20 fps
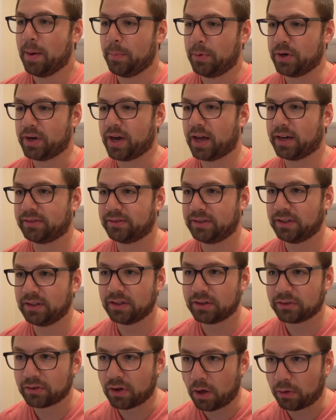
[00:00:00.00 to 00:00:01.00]
But you kind of see
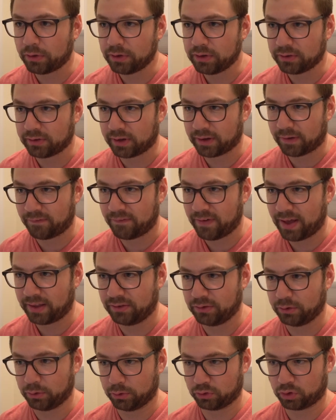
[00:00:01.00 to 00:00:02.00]
there's all these like
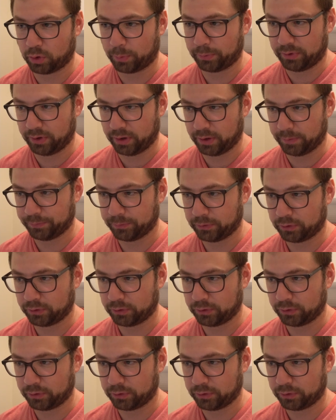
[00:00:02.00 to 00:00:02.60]
fancy little scripts here.